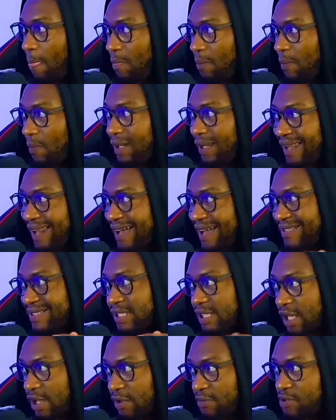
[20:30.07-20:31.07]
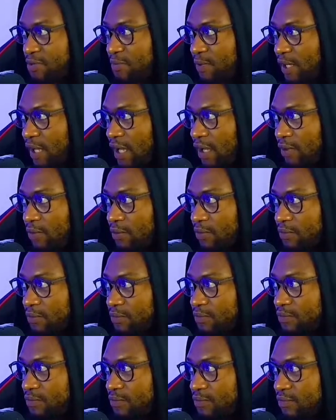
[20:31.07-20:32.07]
last games play out.
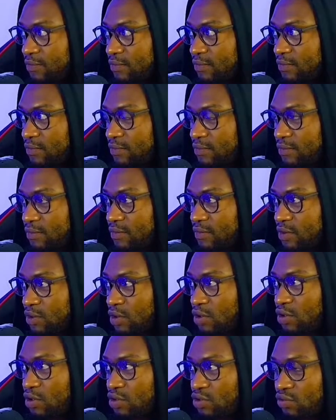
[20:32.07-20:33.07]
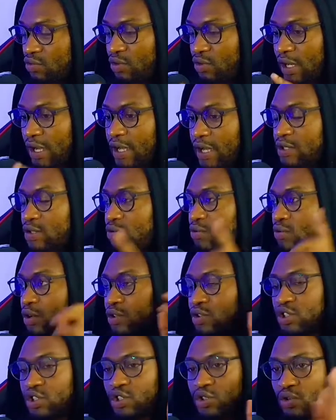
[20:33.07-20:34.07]
So the two guys who are
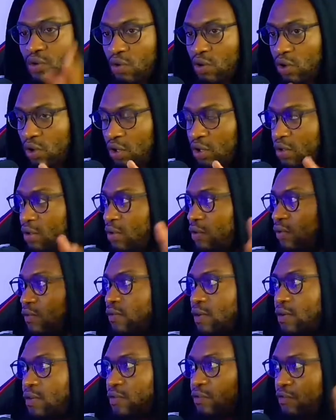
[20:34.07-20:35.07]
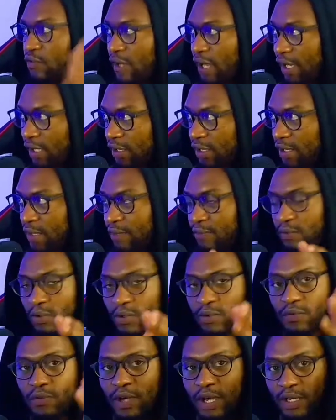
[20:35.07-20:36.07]
sure for a fact that they've
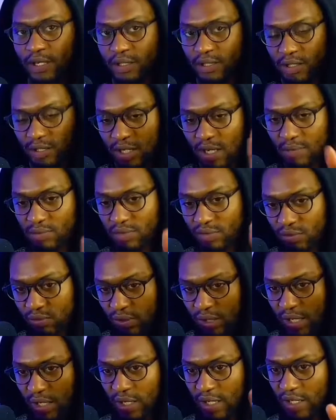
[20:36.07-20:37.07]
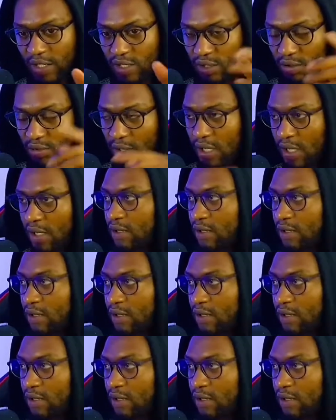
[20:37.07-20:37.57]
qualified is Cameroon and Nigeria.